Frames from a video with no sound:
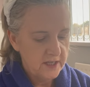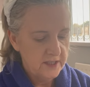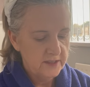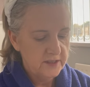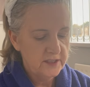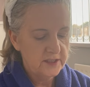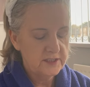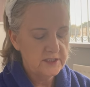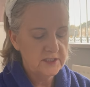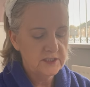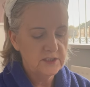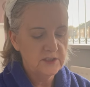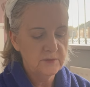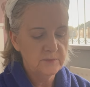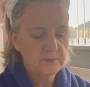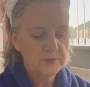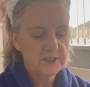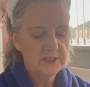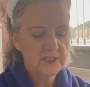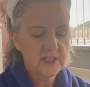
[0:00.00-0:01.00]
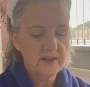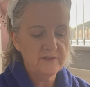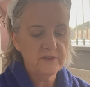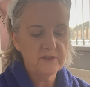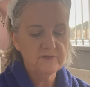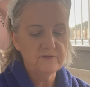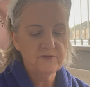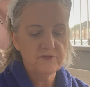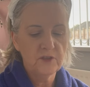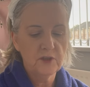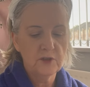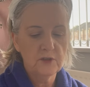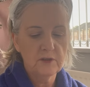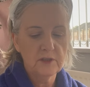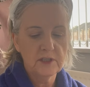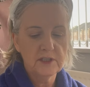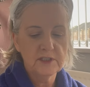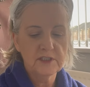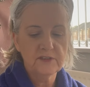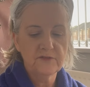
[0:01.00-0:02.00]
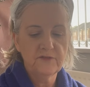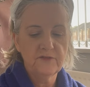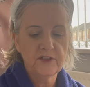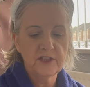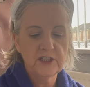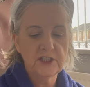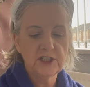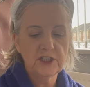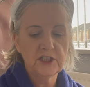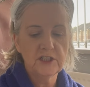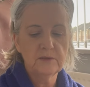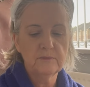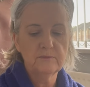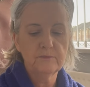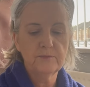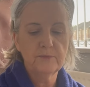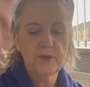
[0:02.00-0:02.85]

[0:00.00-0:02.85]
This is number seven, Flawless Finishing